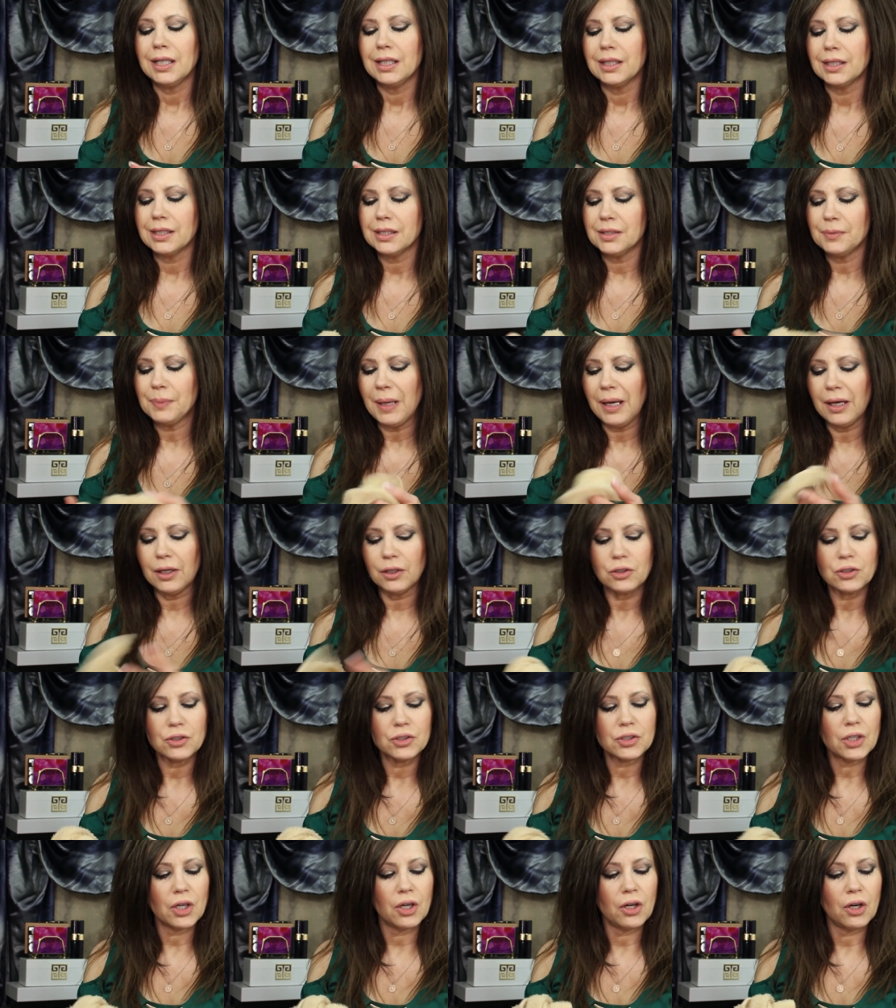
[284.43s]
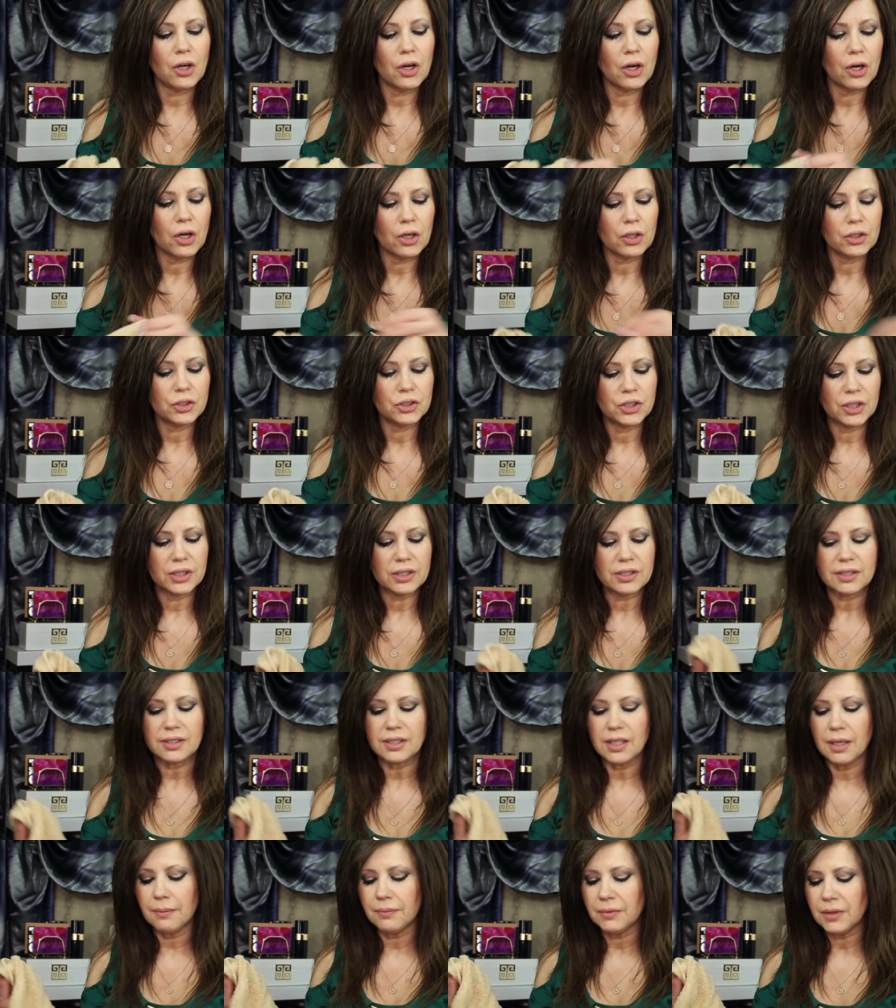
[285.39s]
These powders are just
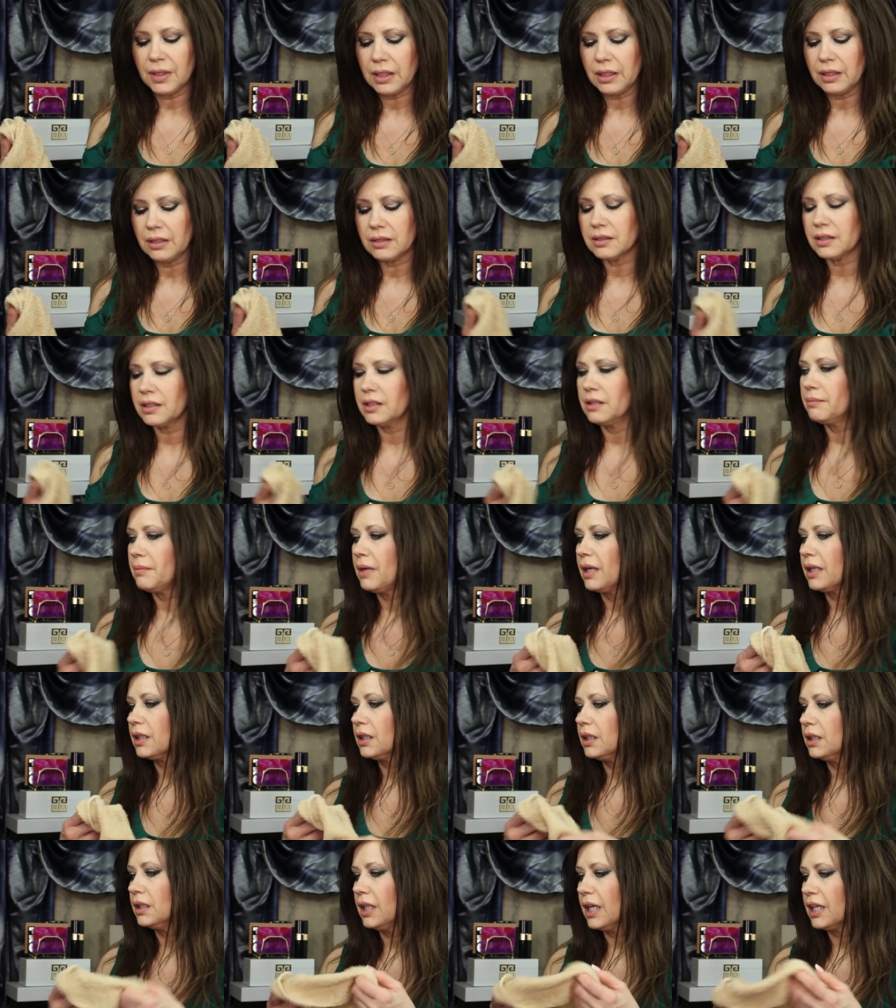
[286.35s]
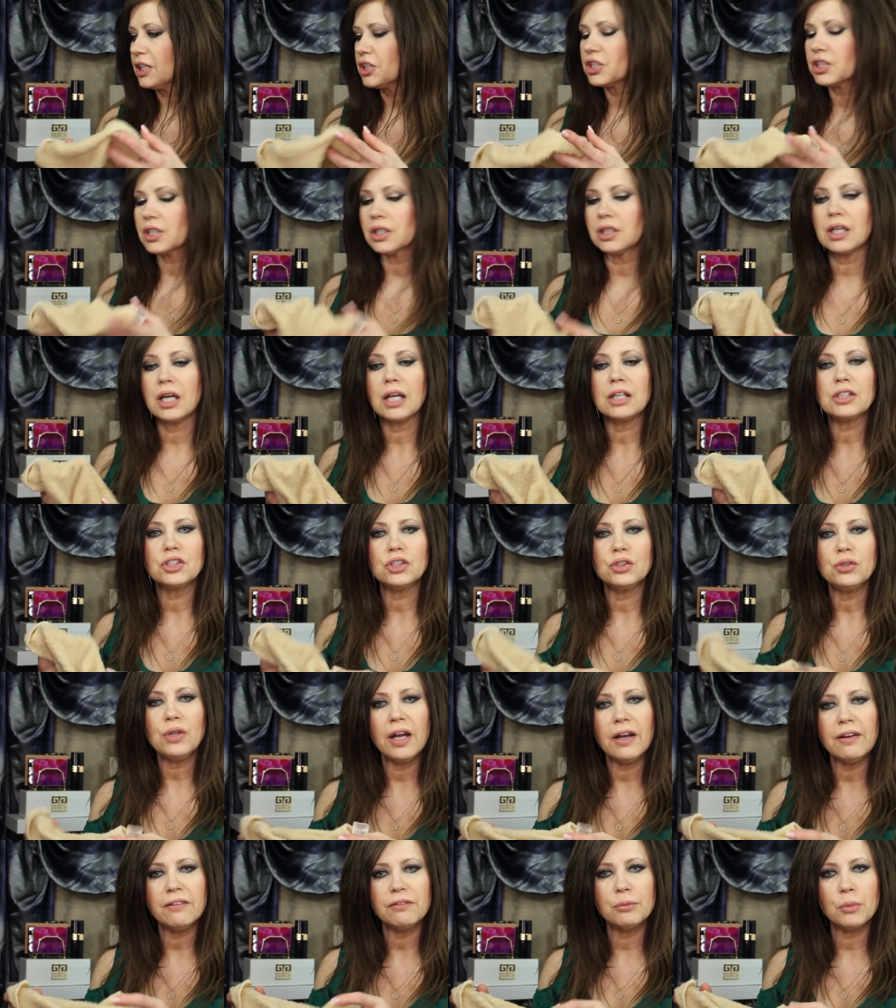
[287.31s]
some that is in my collection. I do
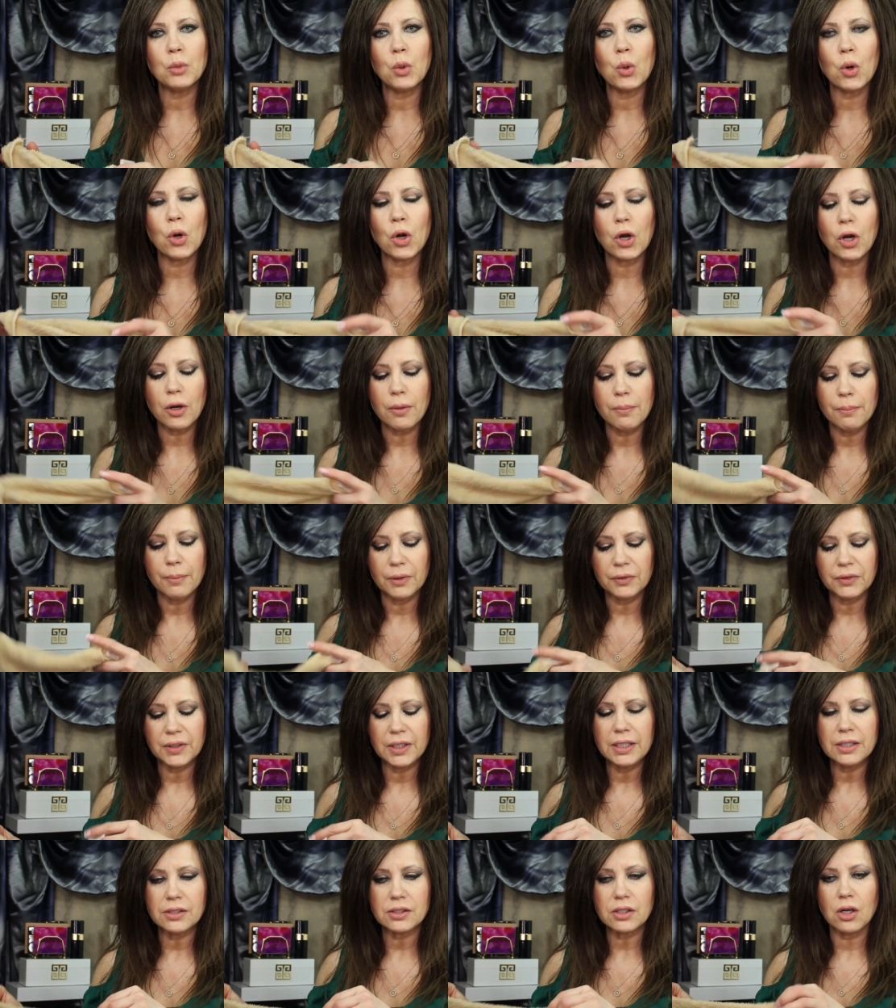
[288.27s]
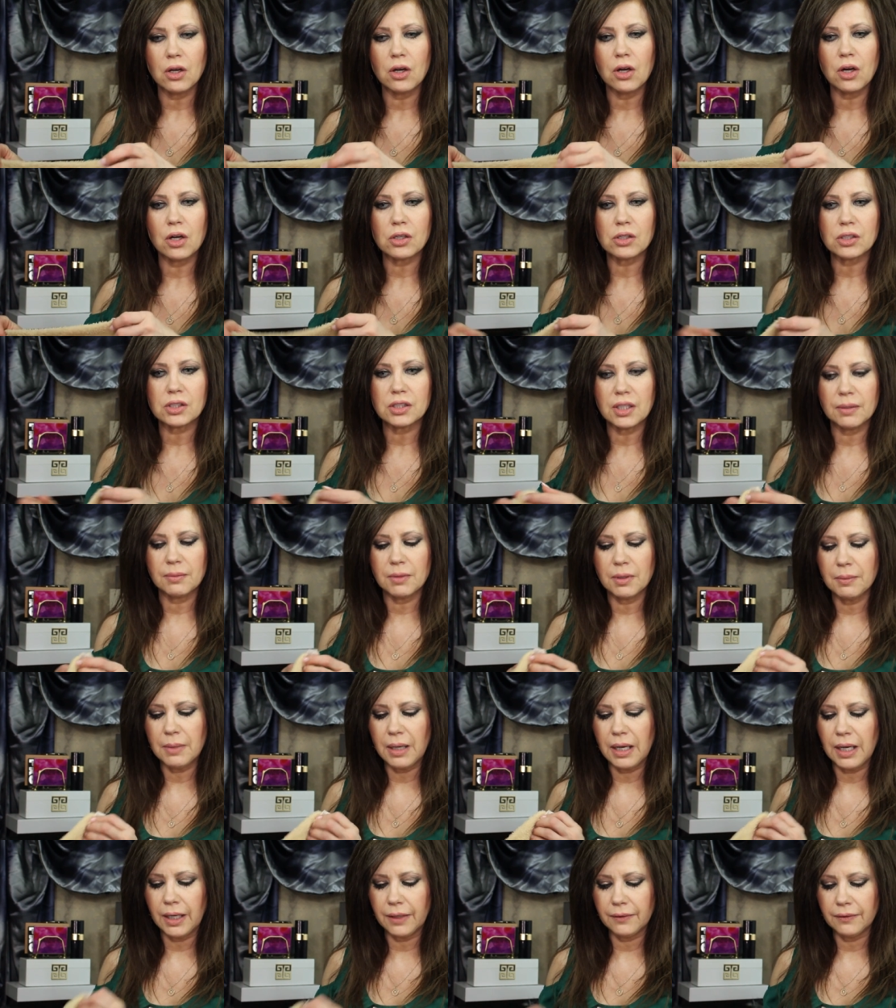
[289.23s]
have more, but these are some of
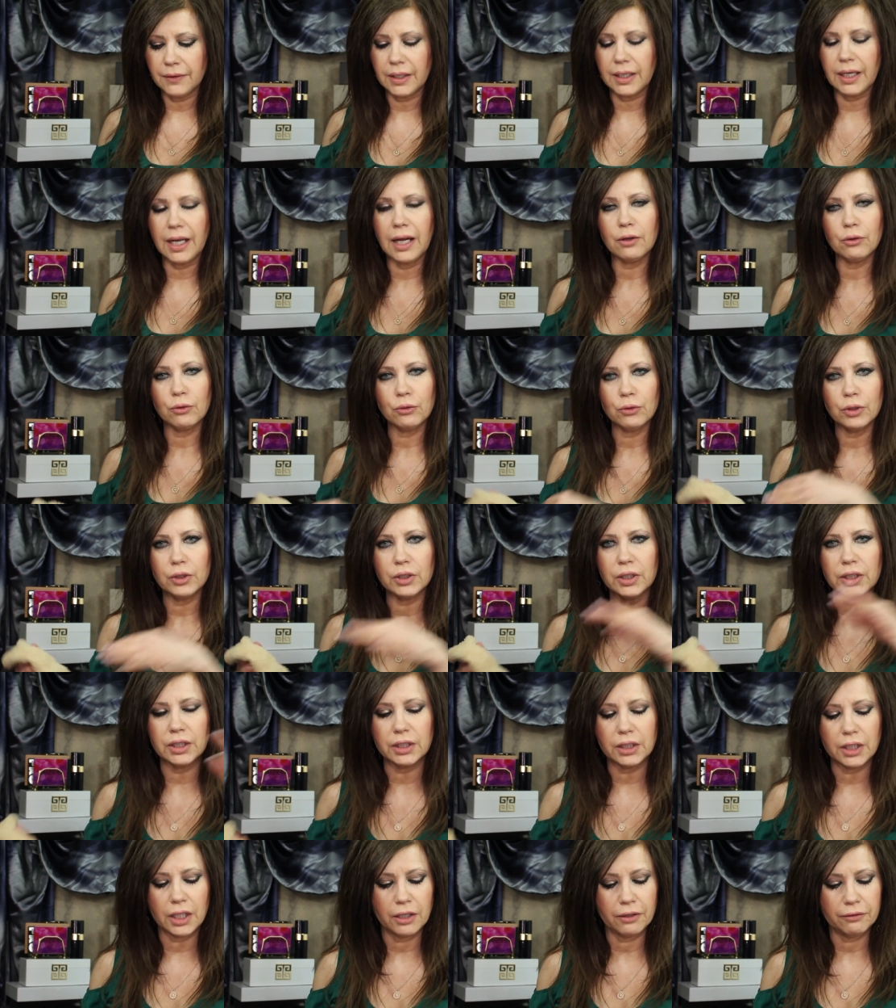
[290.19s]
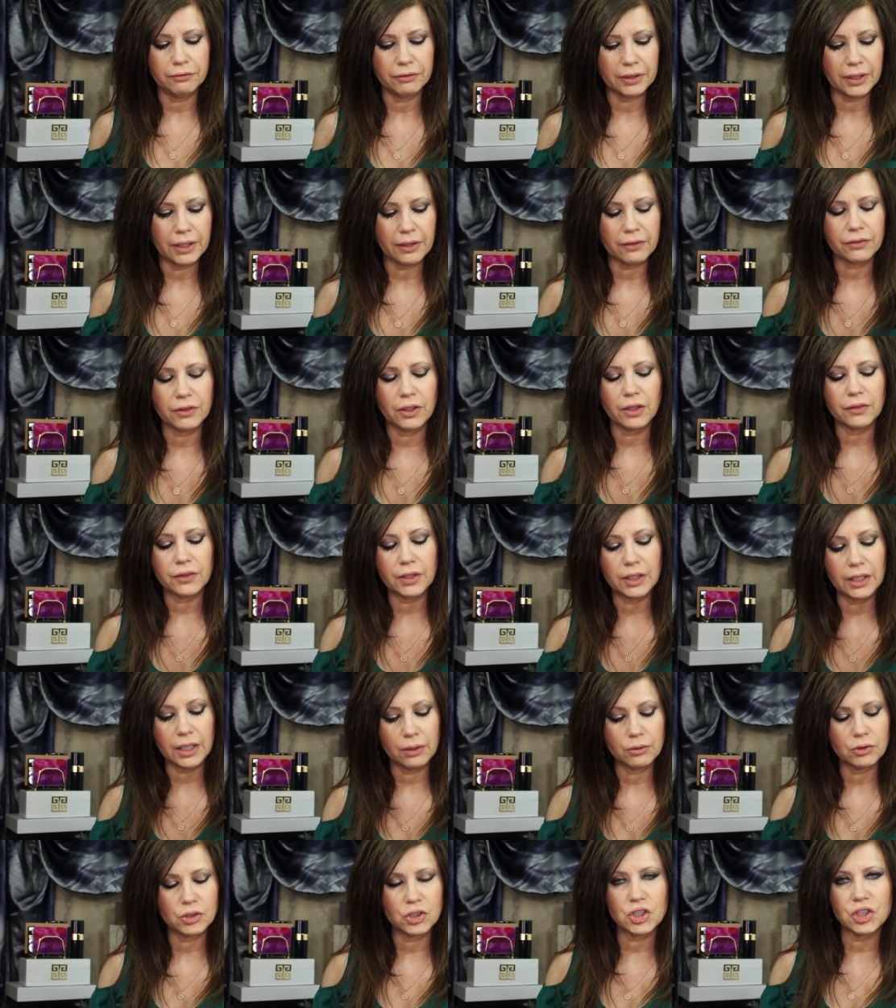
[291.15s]
mine that I really love, and I thought that
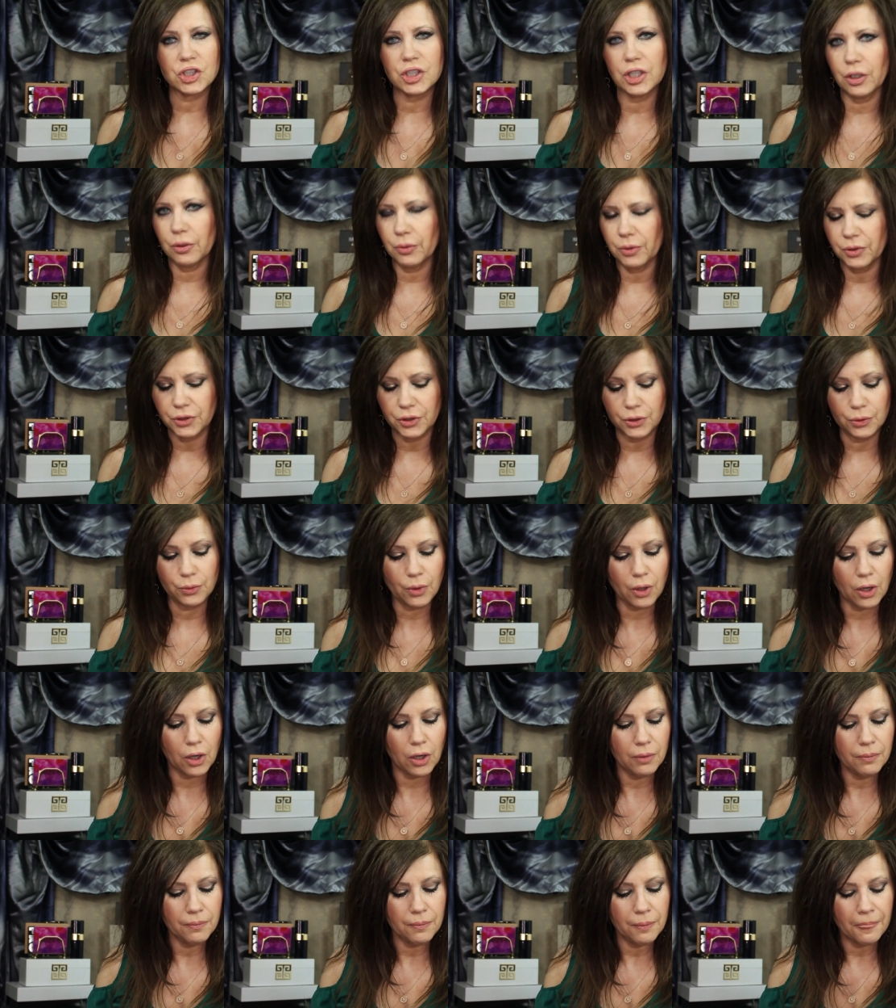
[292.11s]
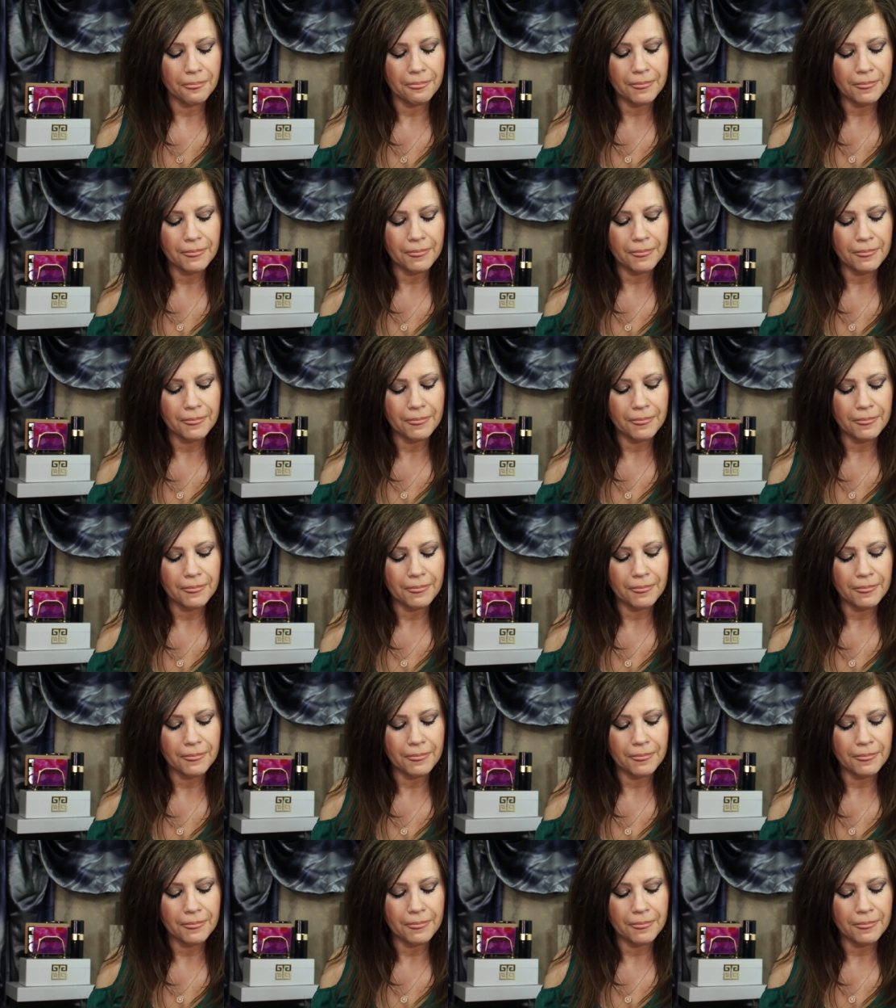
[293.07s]
I would share with you all.